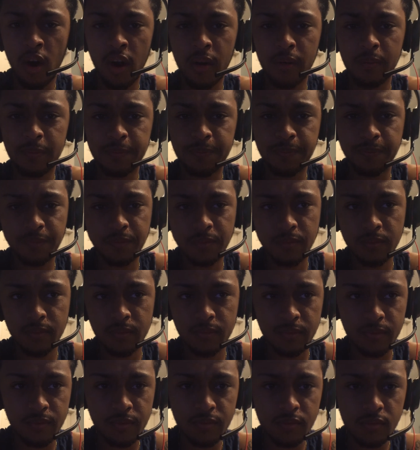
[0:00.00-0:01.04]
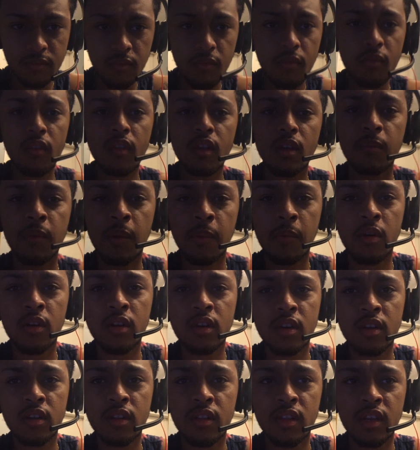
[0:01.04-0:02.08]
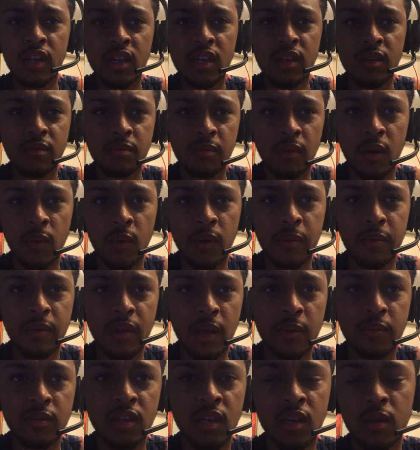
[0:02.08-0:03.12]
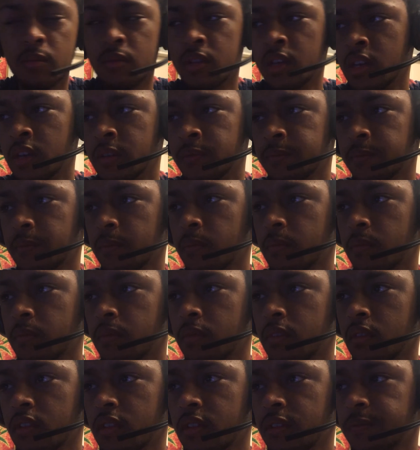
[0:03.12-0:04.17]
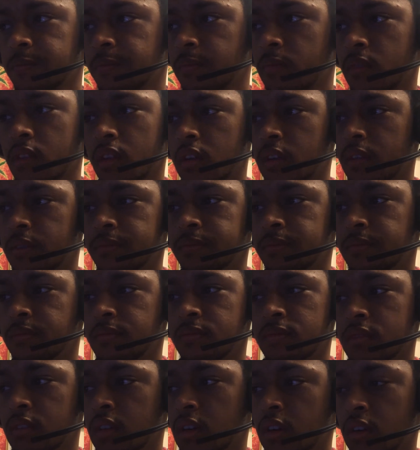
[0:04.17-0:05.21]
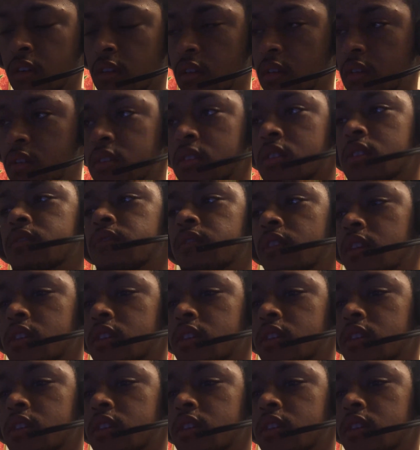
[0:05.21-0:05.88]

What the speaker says: right. My monitor there, my webcam set up there. I don't know, it's just